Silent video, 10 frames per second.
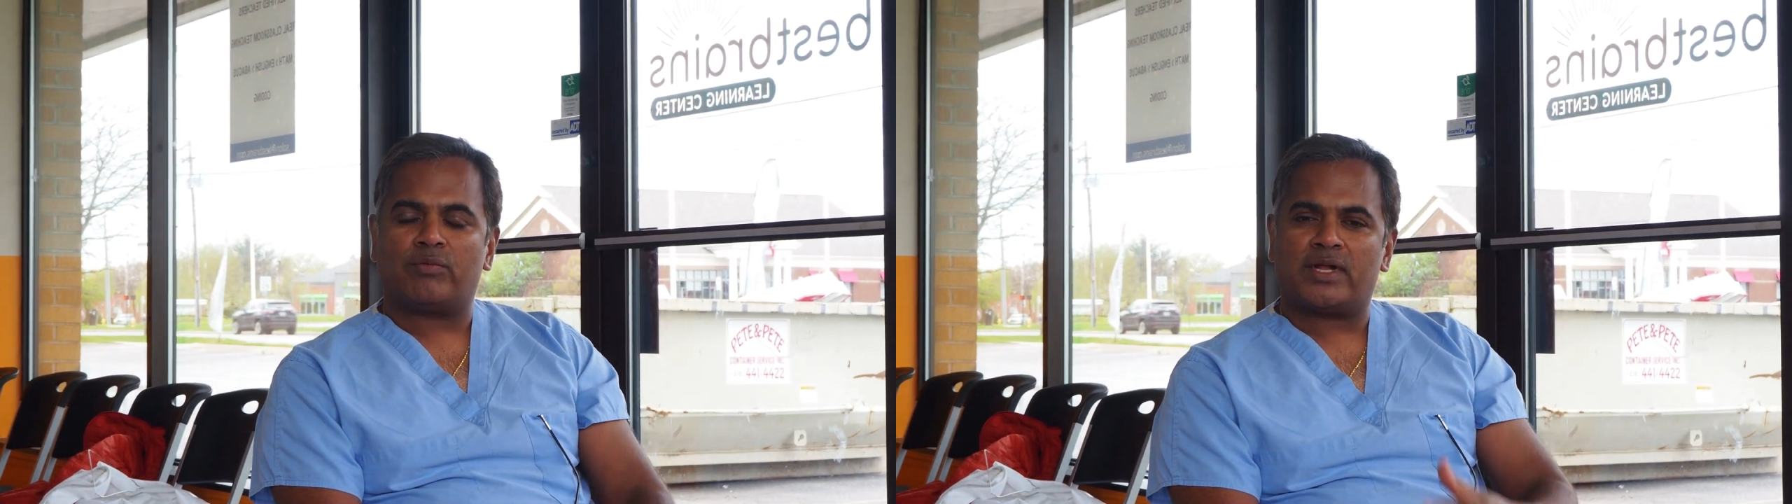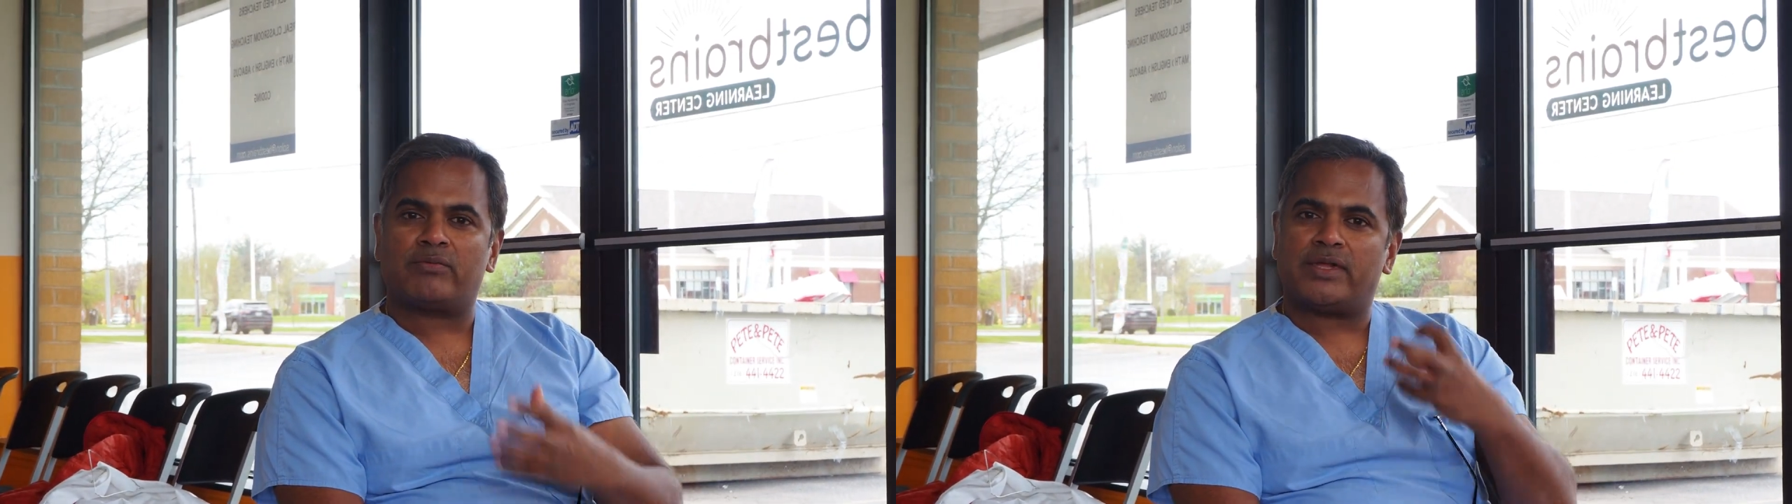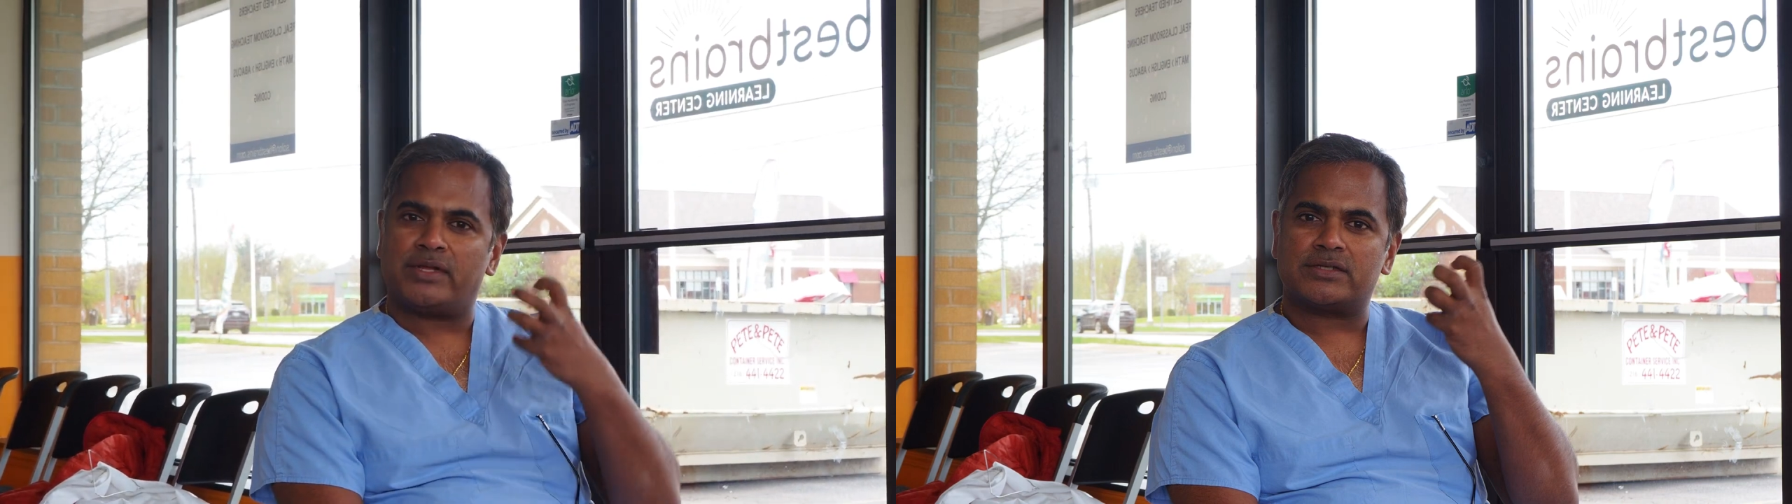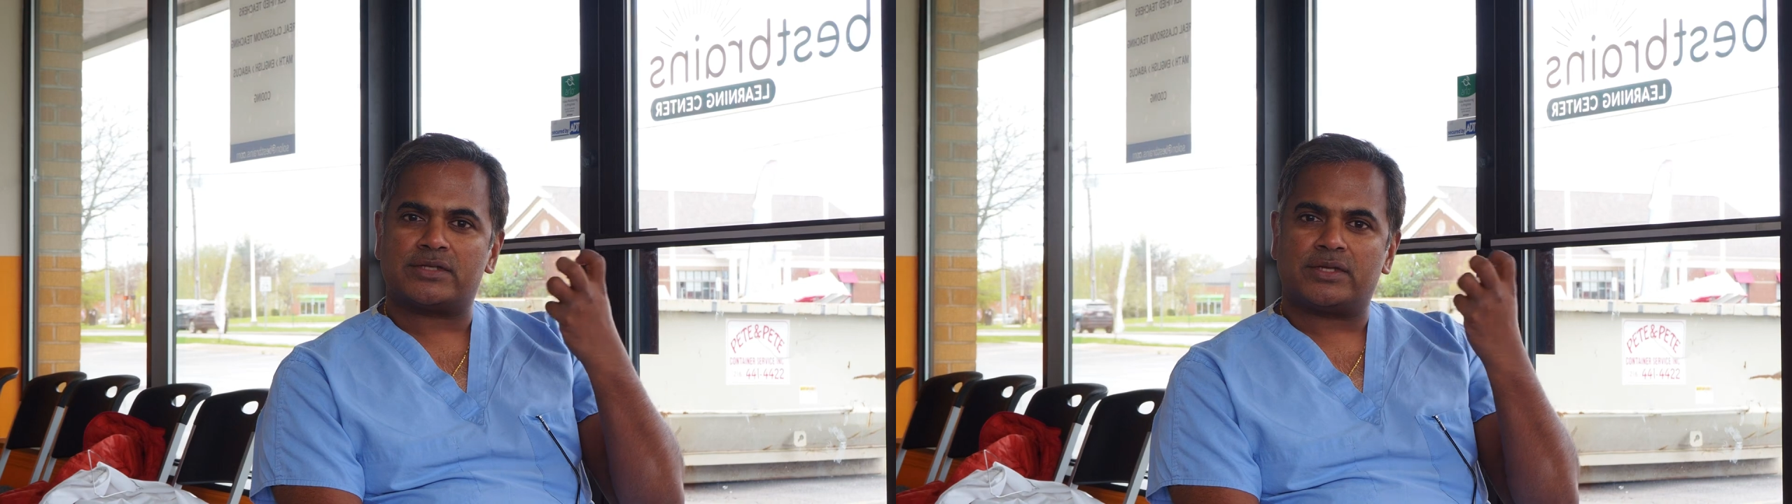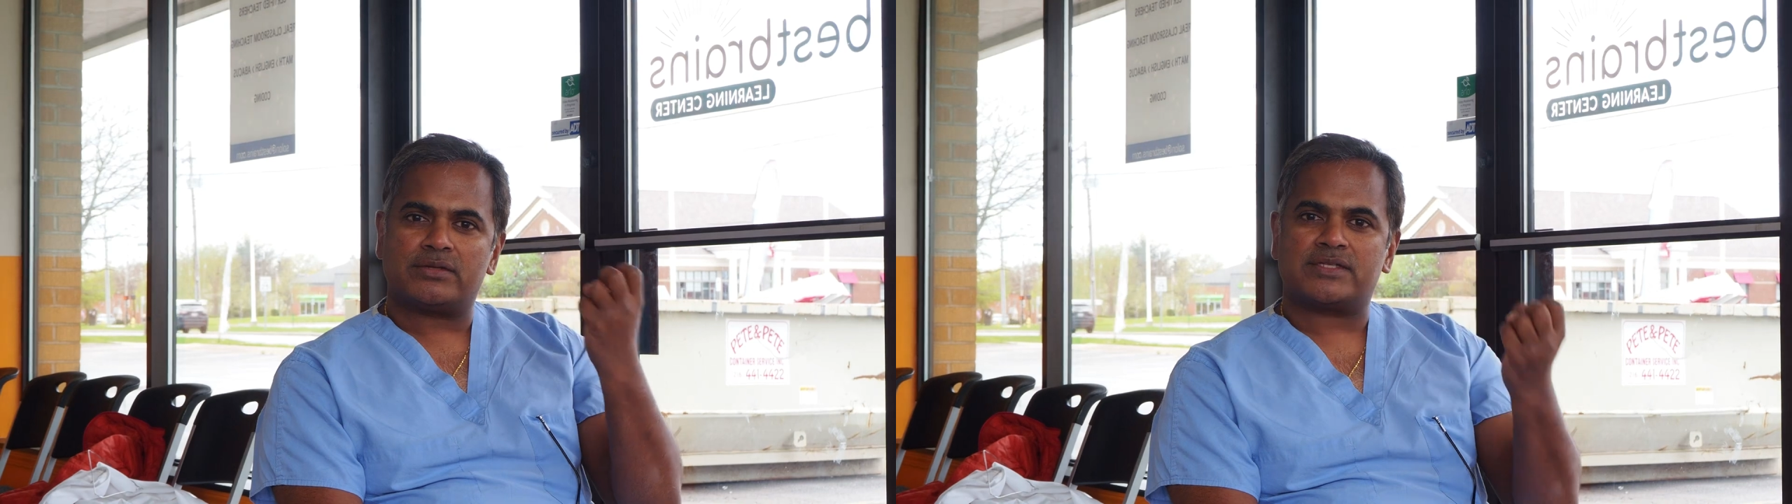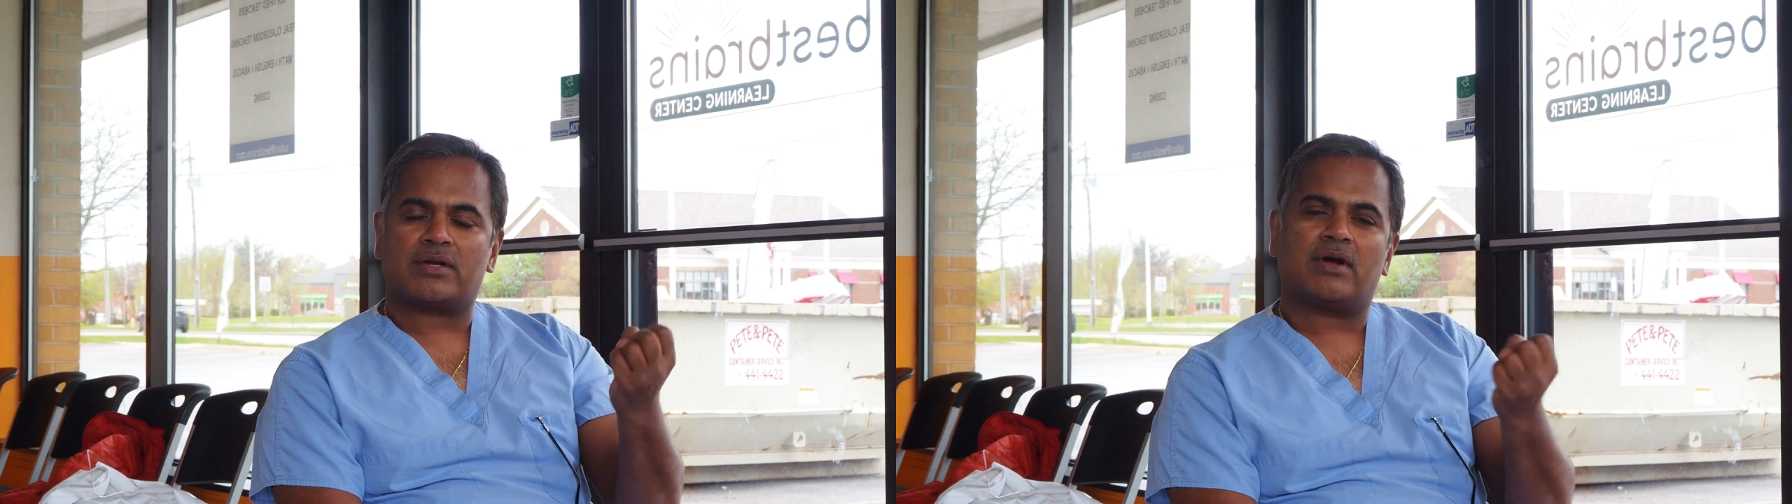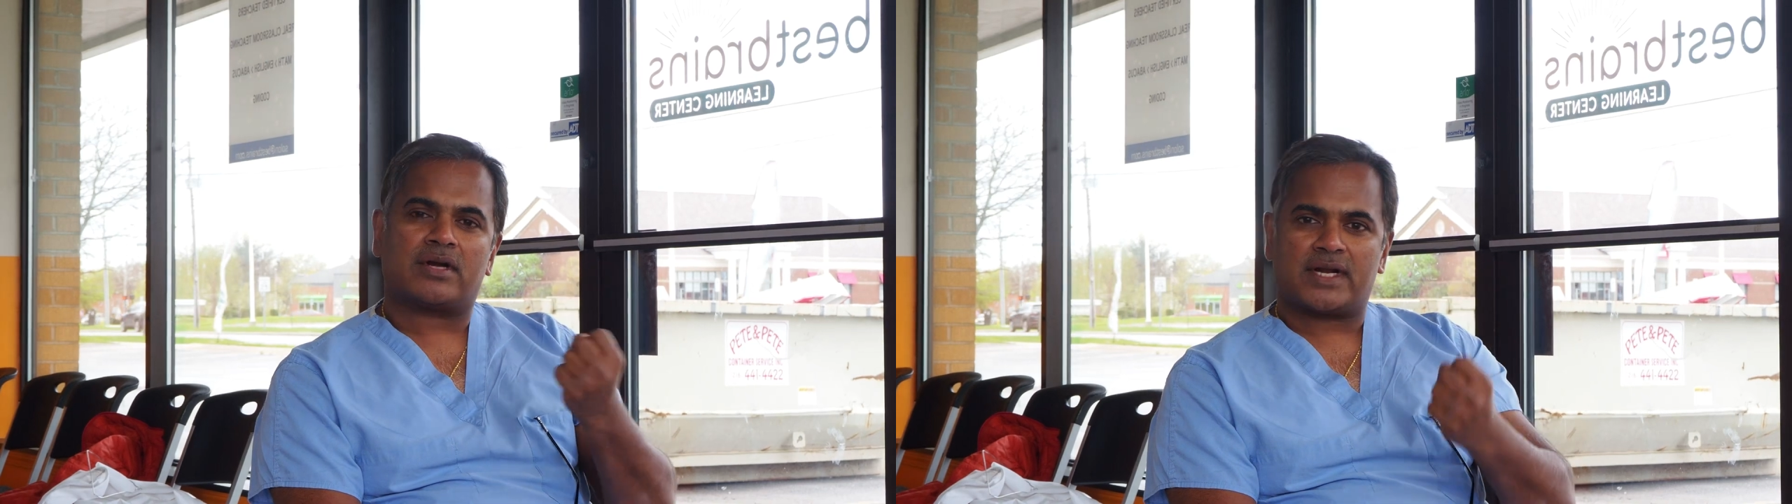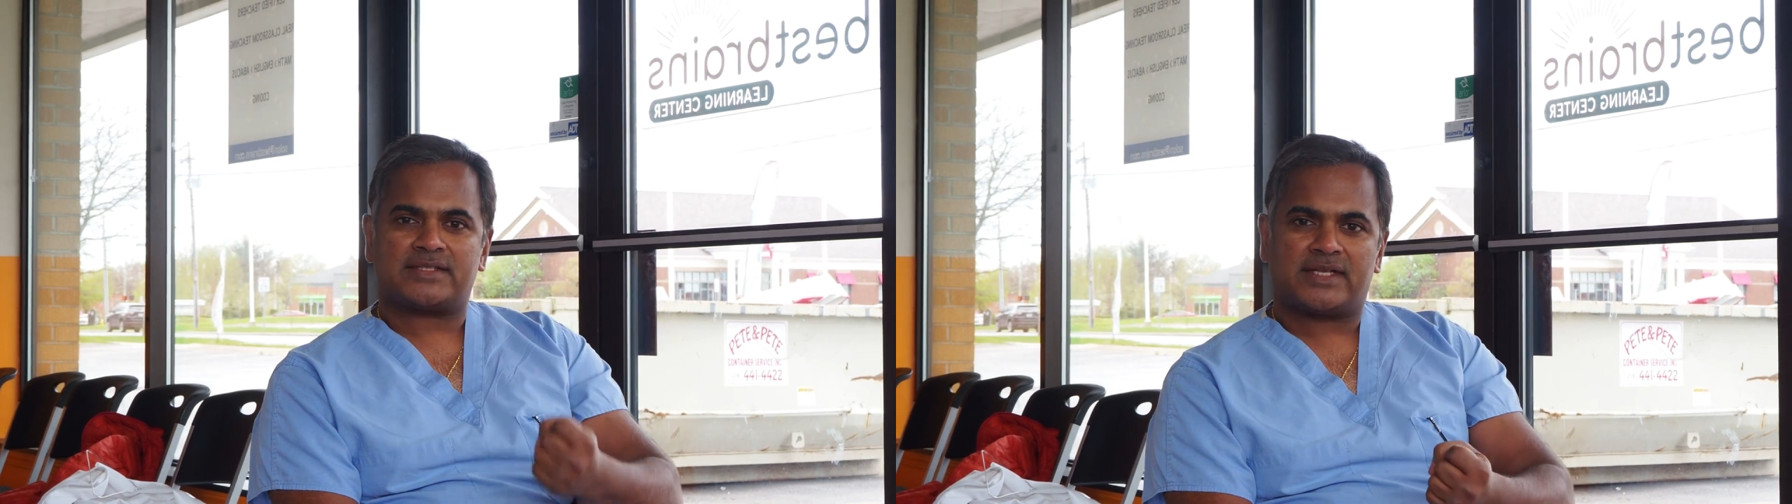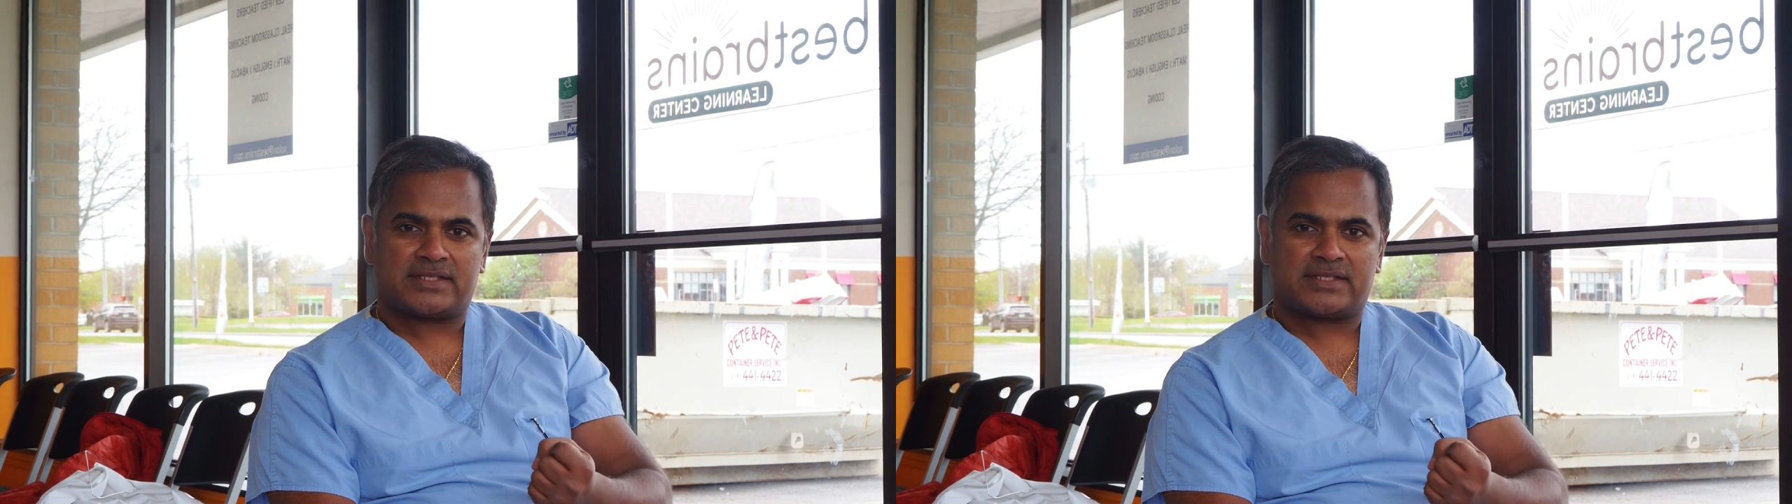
where we used to use a contrast